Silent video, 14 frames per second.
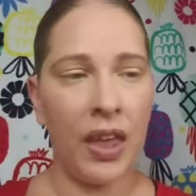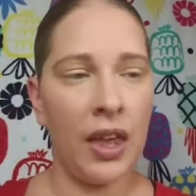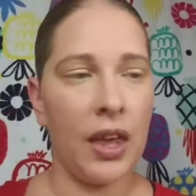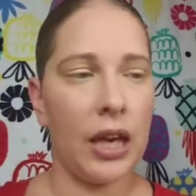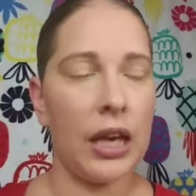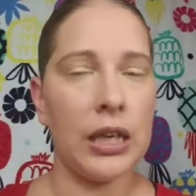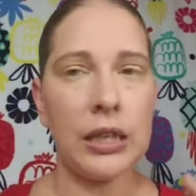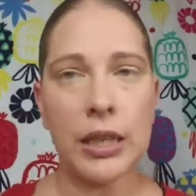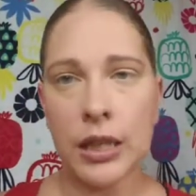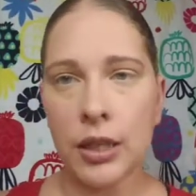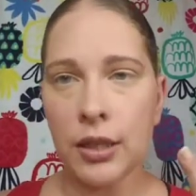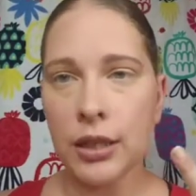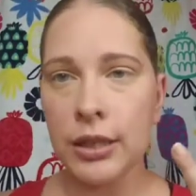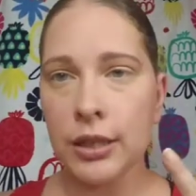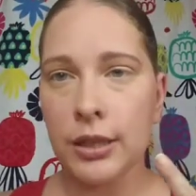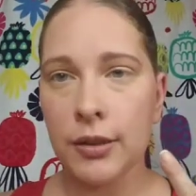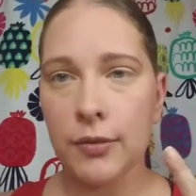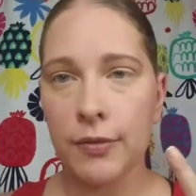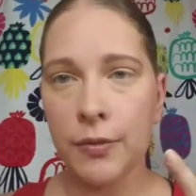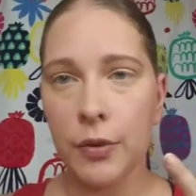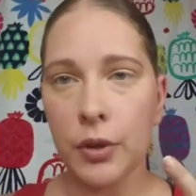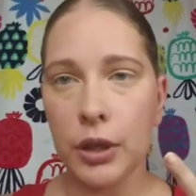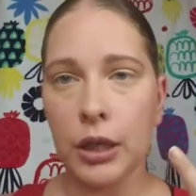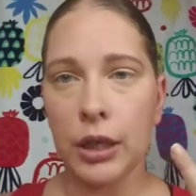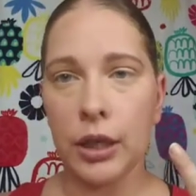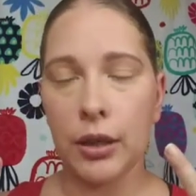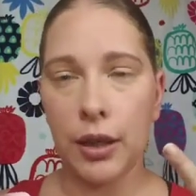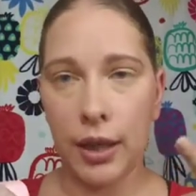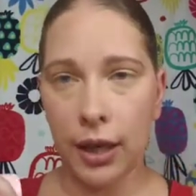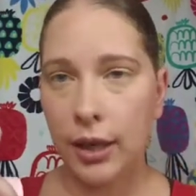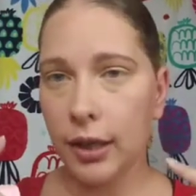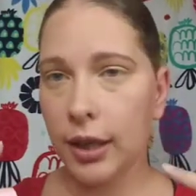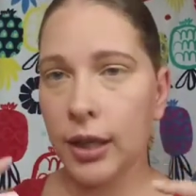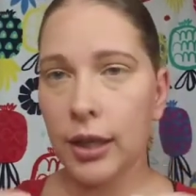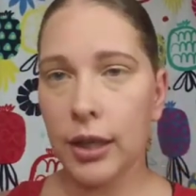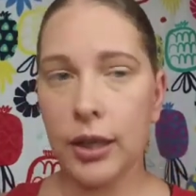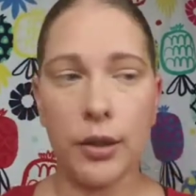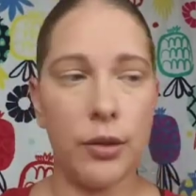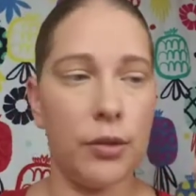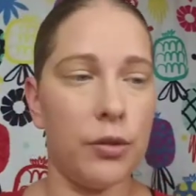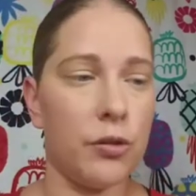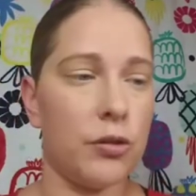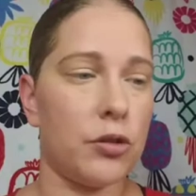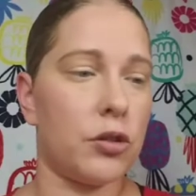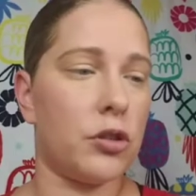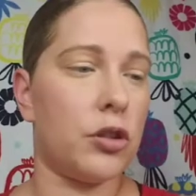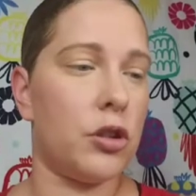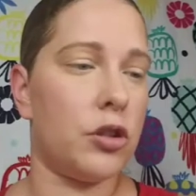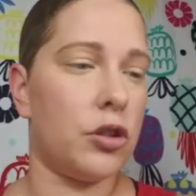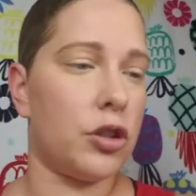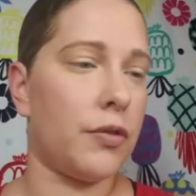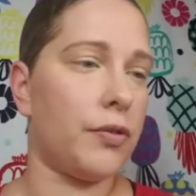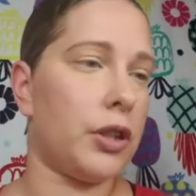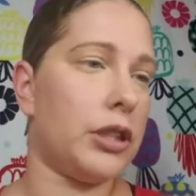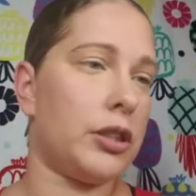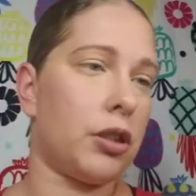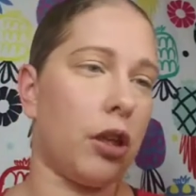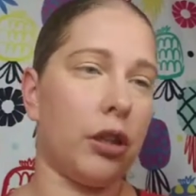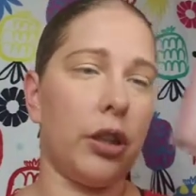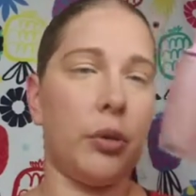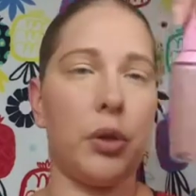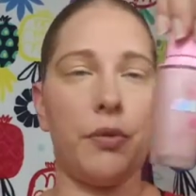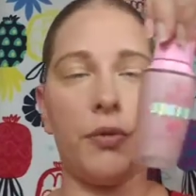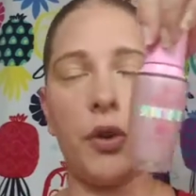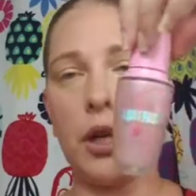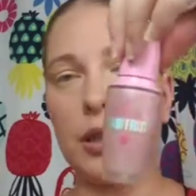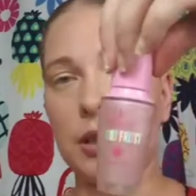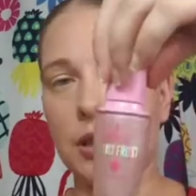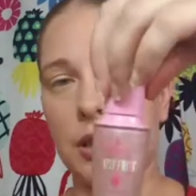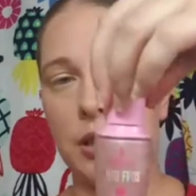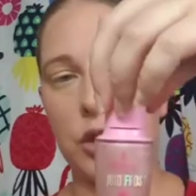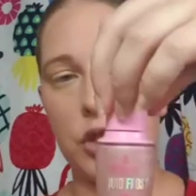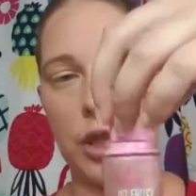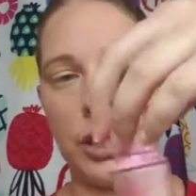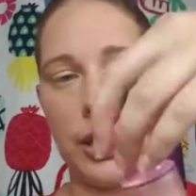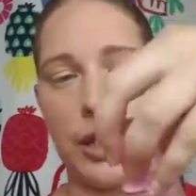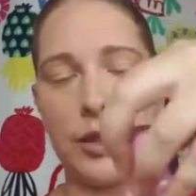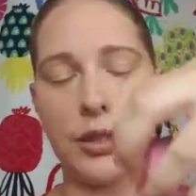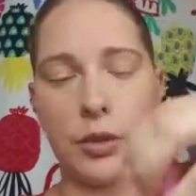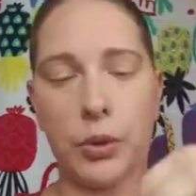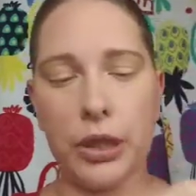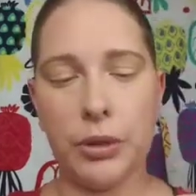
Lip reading: And then for the highlight, I used Jeffree Star Liquid Frost in the shade Ice Queen.